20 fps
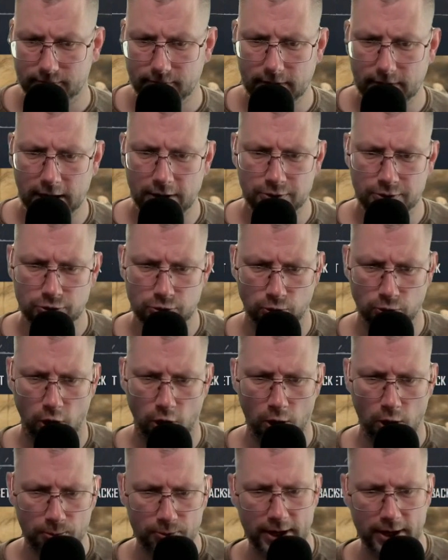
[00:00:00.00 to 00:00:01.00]
to
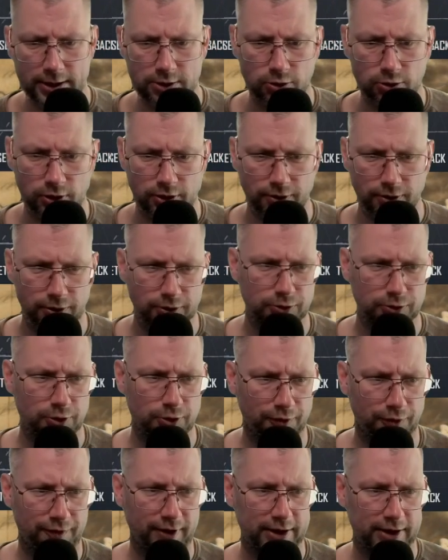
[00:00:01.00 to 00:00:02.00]
upgrade your
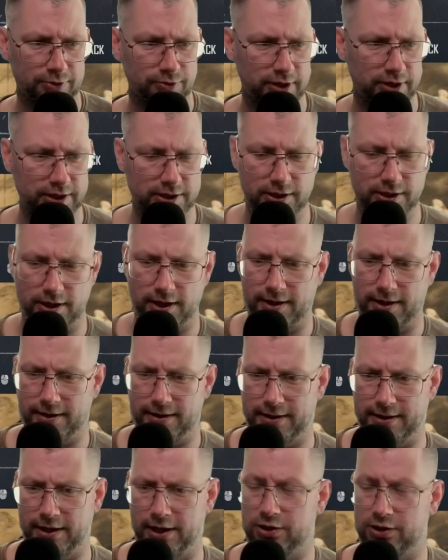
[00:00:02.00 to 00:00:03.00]
factories,
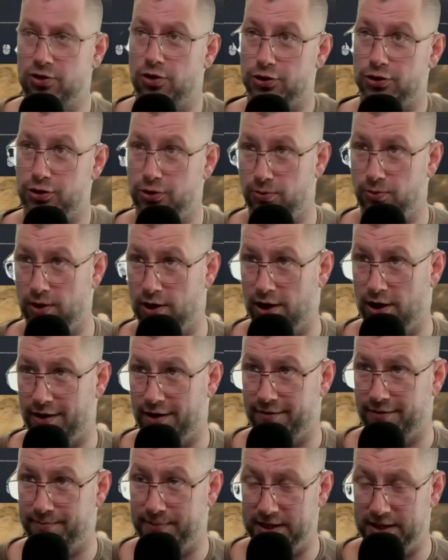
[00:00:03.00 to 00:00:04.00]
it costs you a lot of
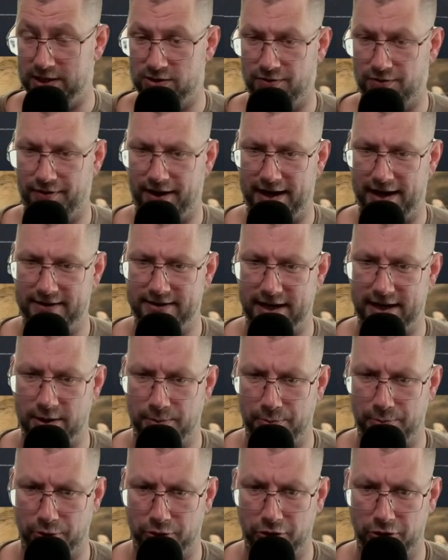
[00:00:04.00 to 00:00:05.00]
pieces of 8, and the
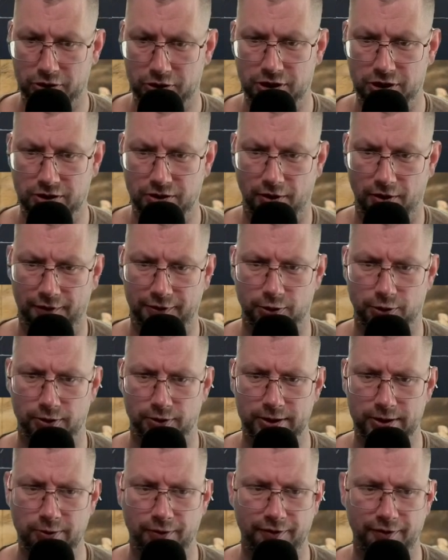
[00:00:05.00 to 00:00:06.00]
production of your
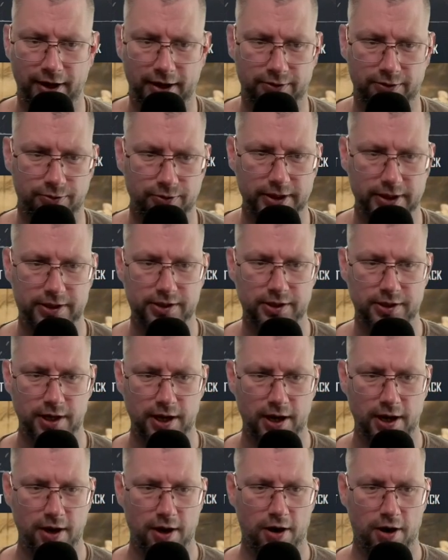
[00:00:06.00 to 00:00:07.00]
new factories
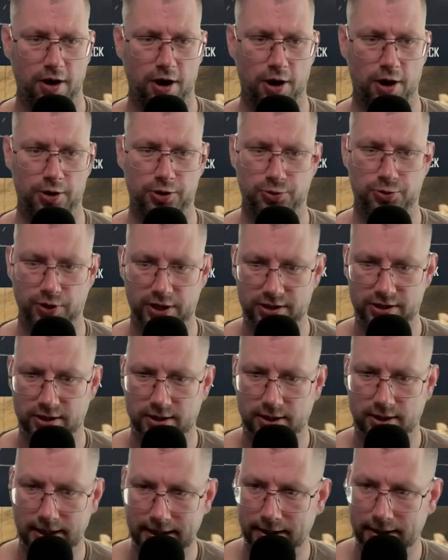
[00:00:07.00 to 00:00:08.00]
are
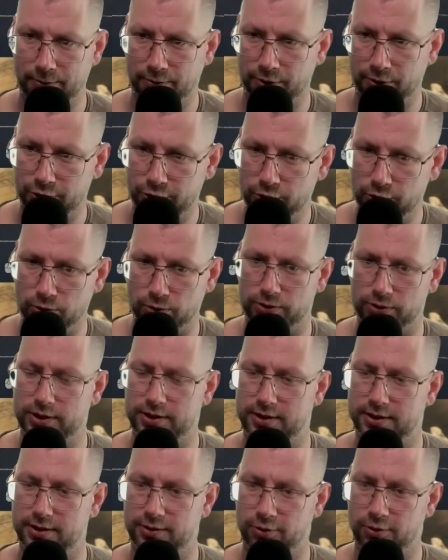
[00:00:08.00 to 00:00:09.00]
drastically reduced.
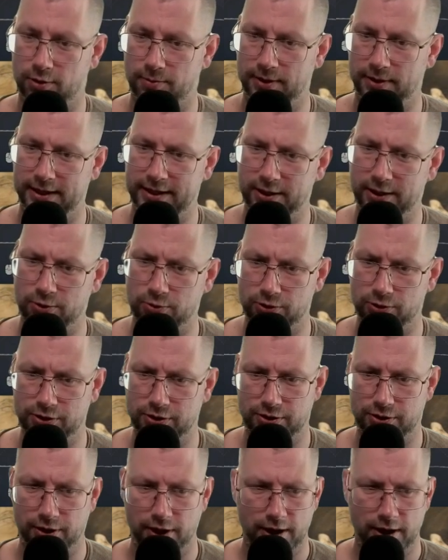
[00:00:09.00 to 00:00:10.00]
Normally they could
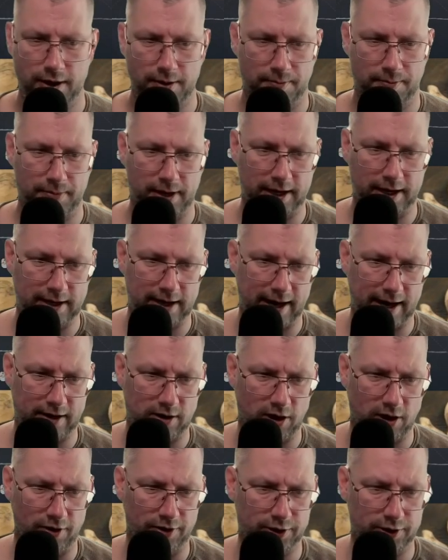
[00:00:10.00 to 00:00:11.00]
make like
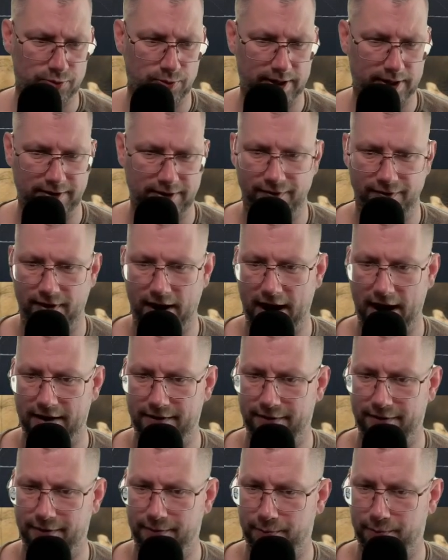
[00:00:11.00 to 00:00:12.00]

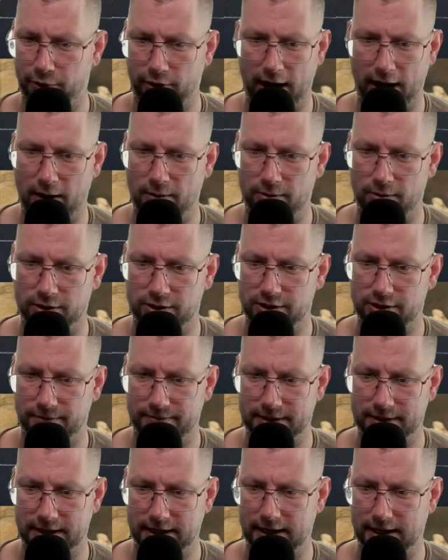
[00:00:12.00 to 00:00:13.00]
125 per hour or
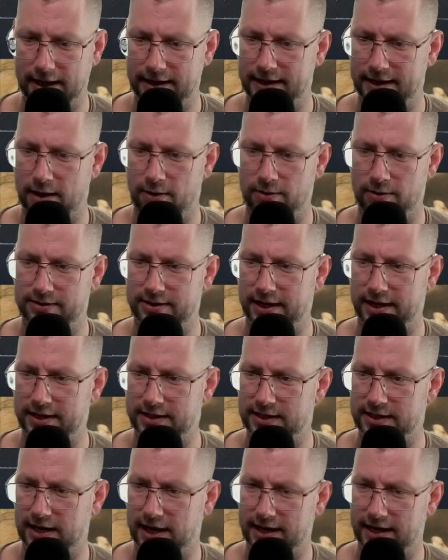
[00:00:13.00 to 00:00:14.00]
something, and now it takes
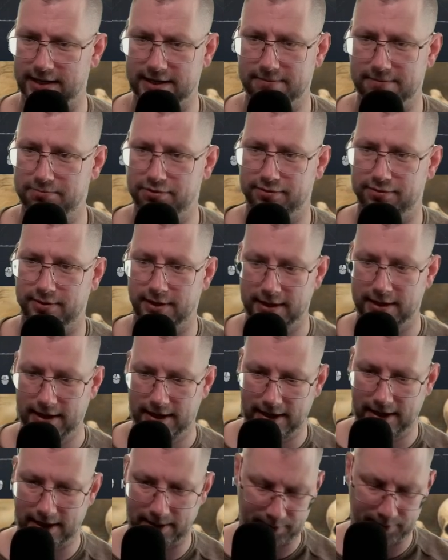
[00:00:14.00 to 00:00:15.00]
like, let me